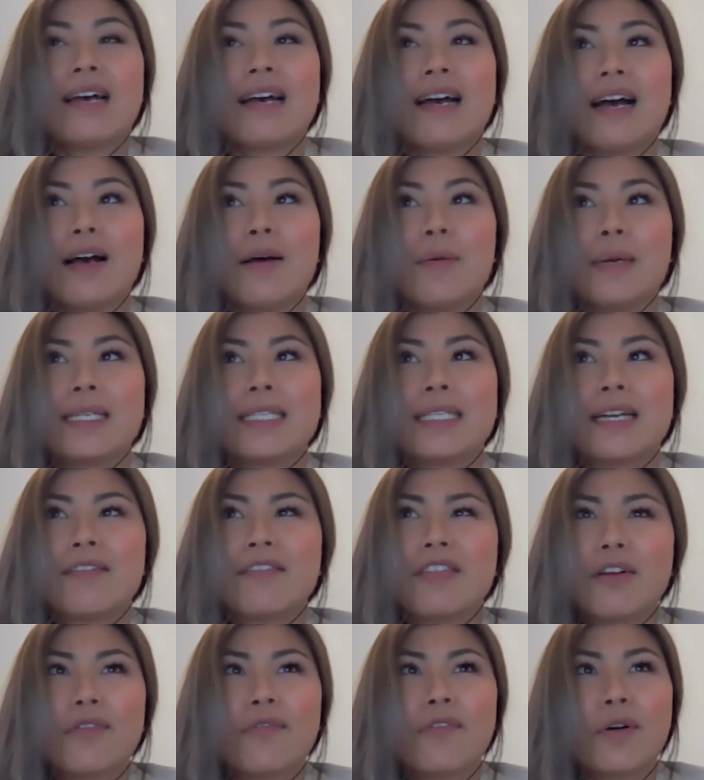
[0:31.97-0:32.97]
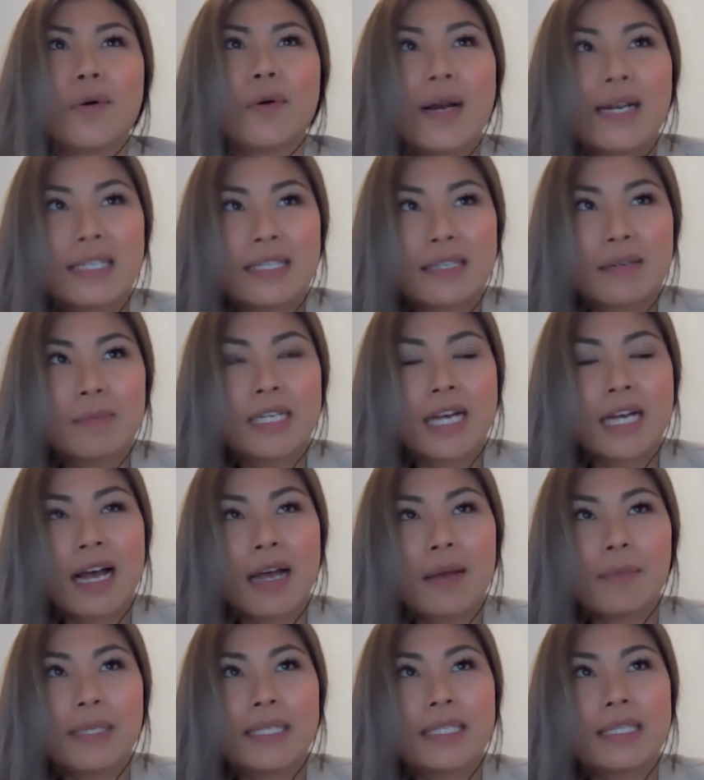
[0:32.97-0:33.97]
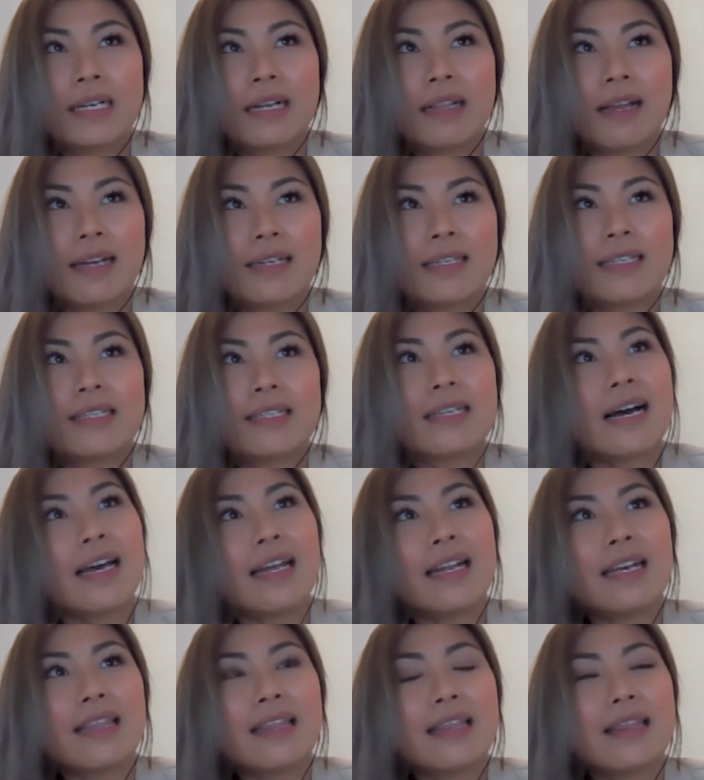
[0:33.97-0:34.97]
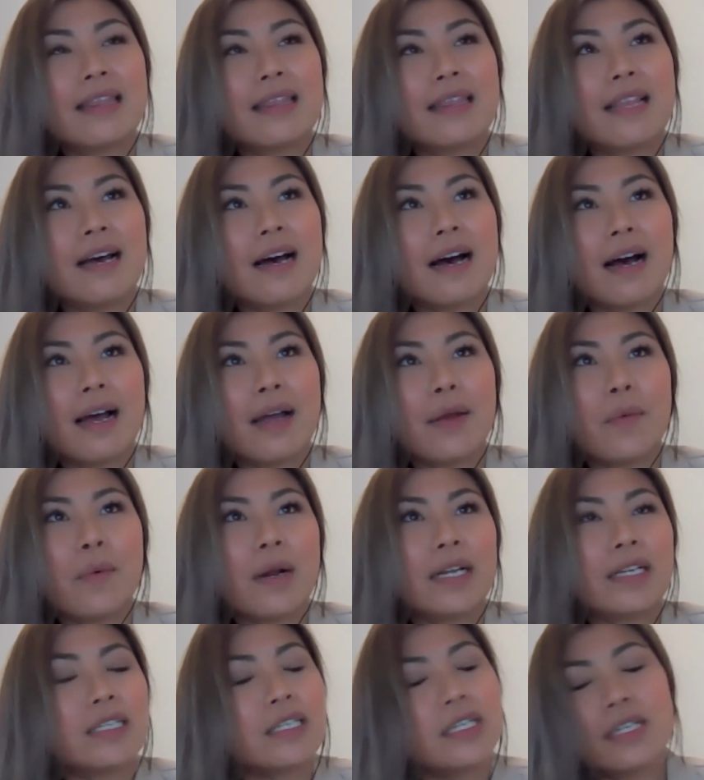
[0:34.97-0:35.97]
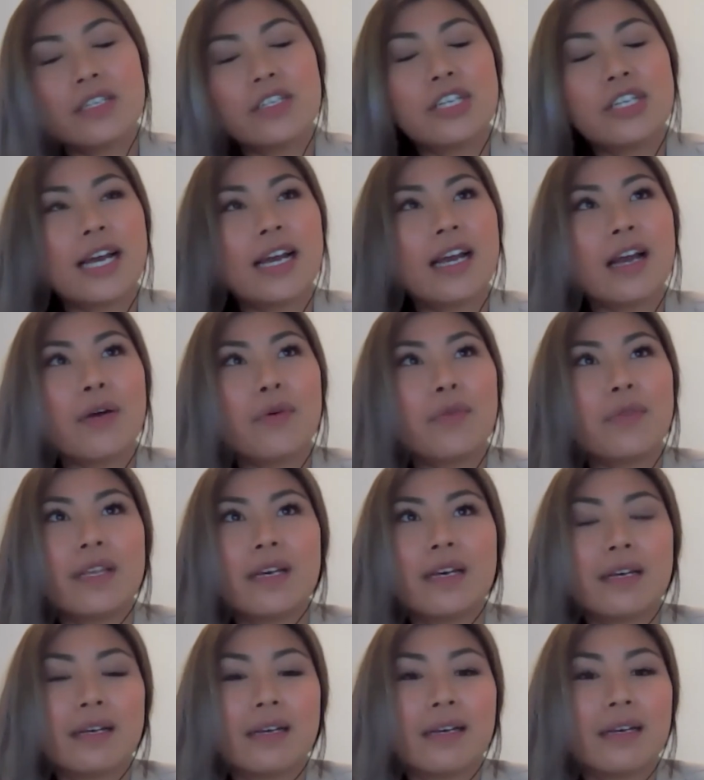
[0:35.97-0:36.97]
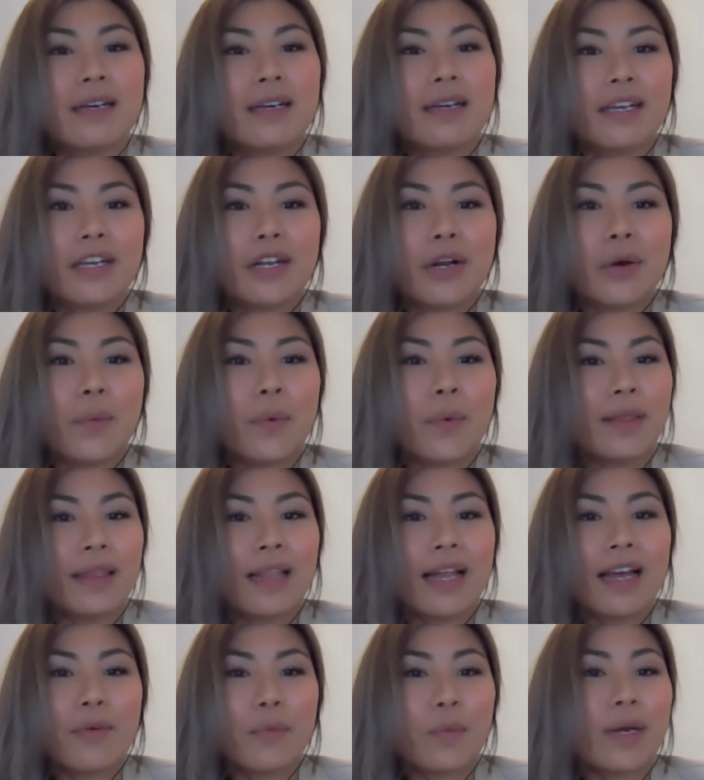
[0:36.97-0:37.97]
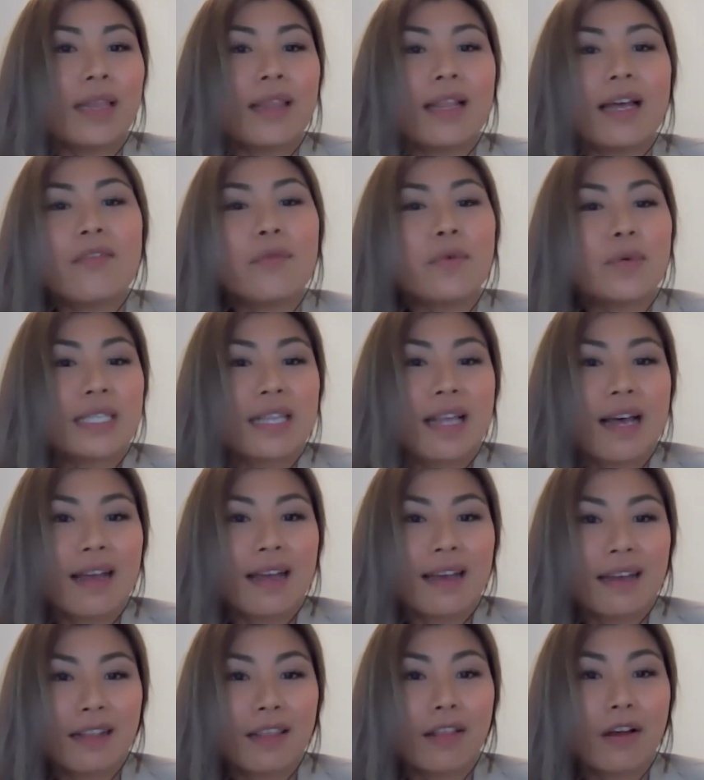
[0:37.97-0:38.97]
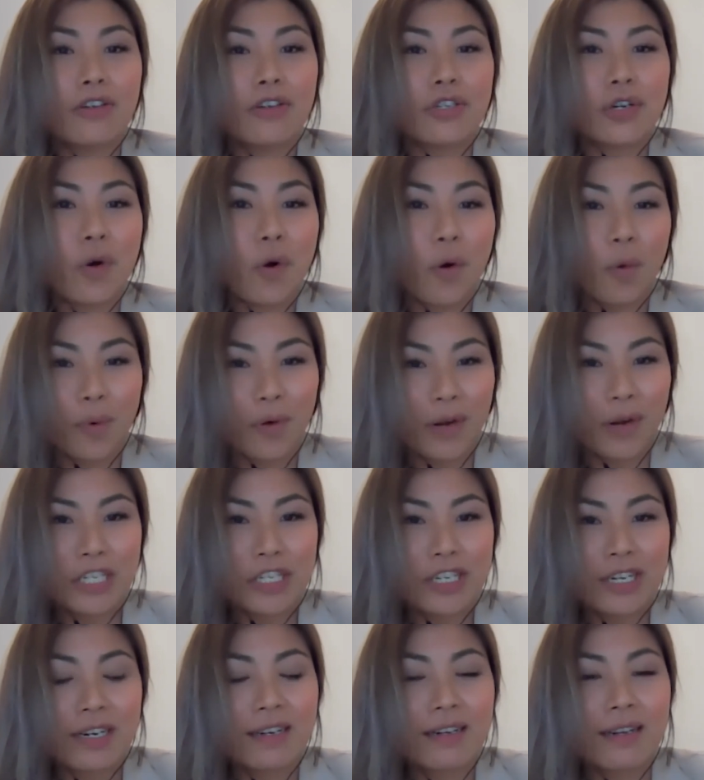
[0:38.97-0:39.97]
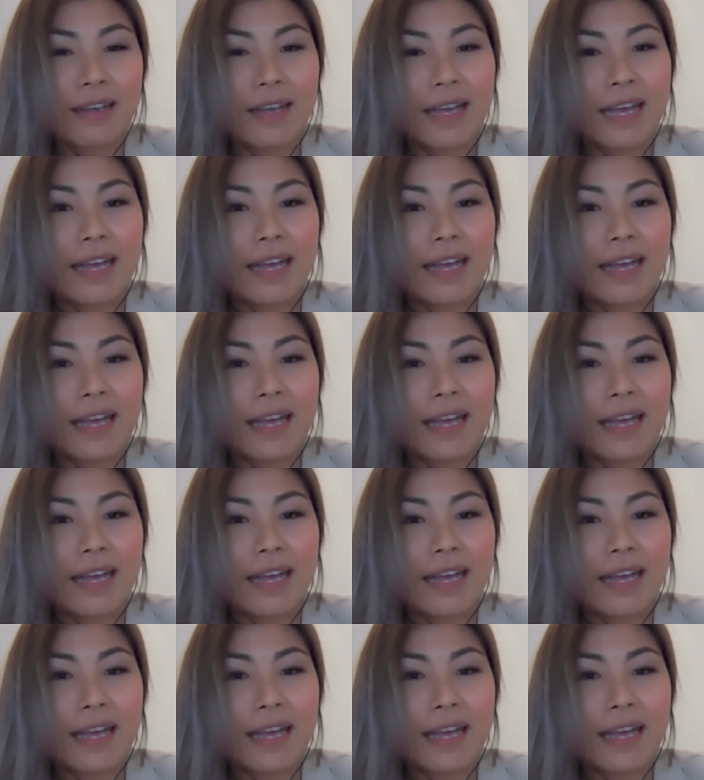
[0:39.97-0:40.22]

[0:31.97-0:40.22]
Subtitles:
I stayed there for quite some time until I decided I wanted to check out what life was like at a larger corporation,